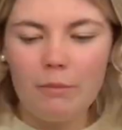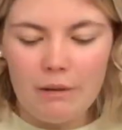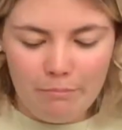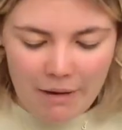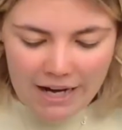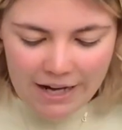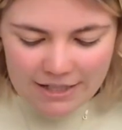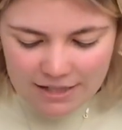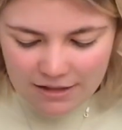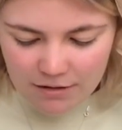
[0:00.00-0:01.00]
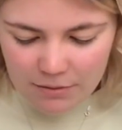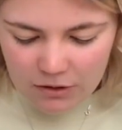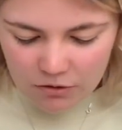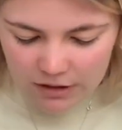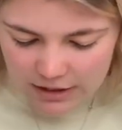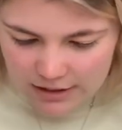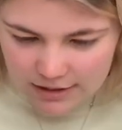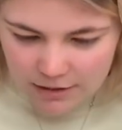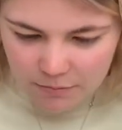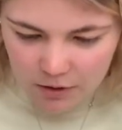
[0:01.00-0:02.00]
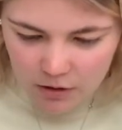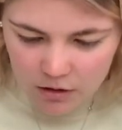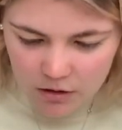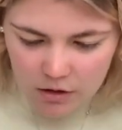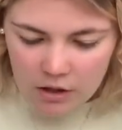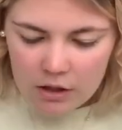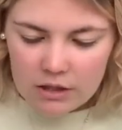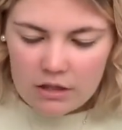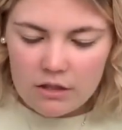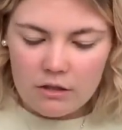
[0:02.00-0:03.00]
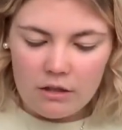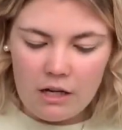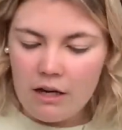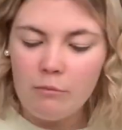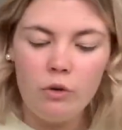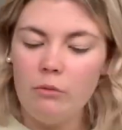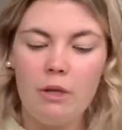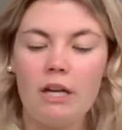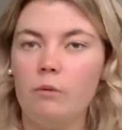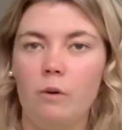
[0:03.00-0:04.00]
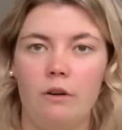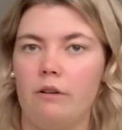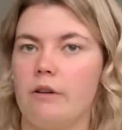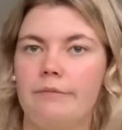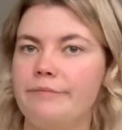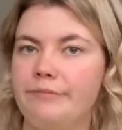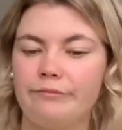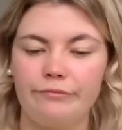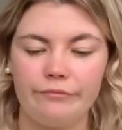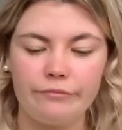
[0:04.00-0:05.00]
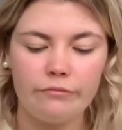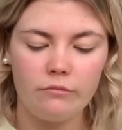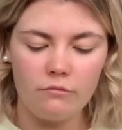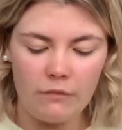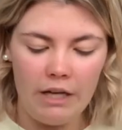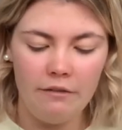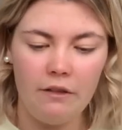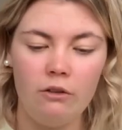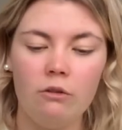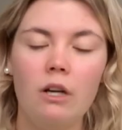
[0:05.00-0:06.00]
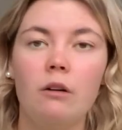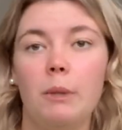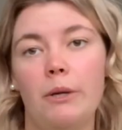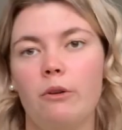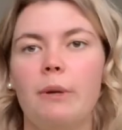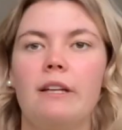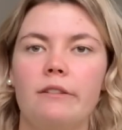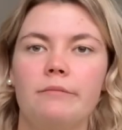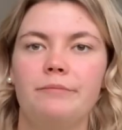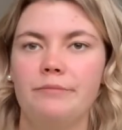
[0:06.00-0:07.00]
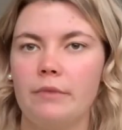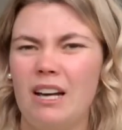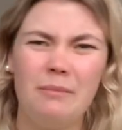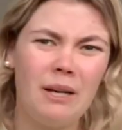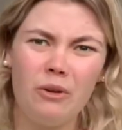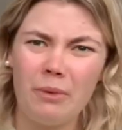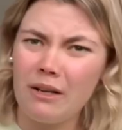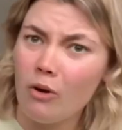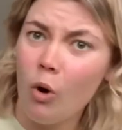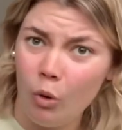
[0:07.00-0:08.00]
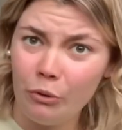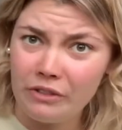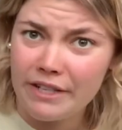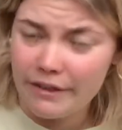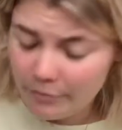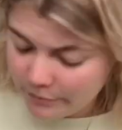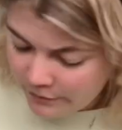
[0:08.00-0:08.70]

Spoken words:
bedding, to be honest, but I'm gonna make it work. If they don't, I'll buy new bedding. I buy new bedding all the time.